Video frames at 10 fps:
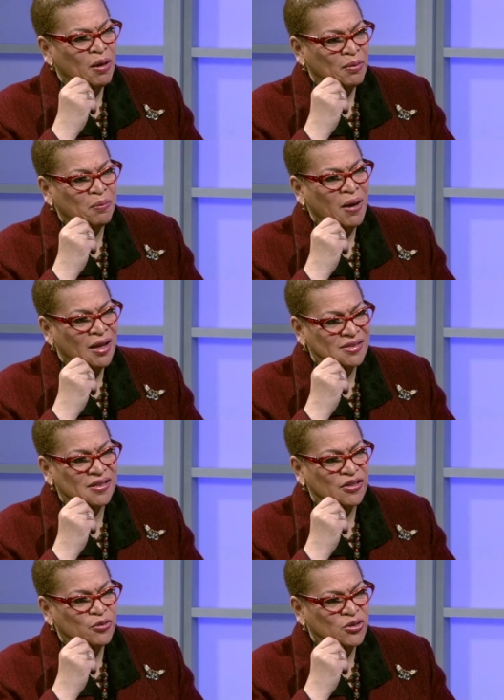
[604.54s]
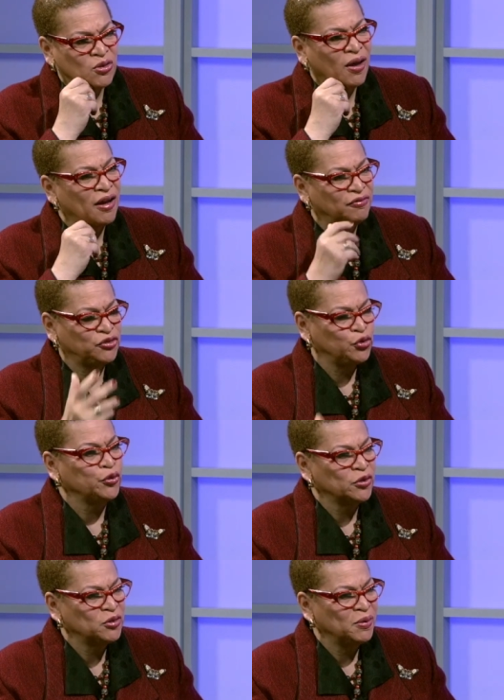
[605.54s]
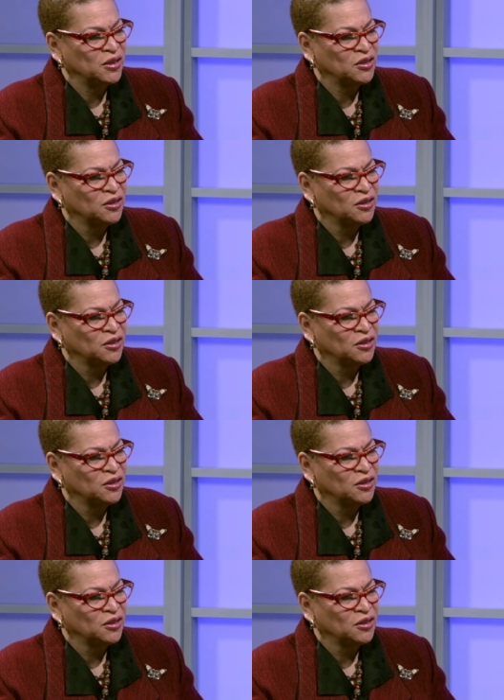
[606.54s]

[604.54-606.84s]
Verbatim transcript: public policy. He, he, he, he influenced being...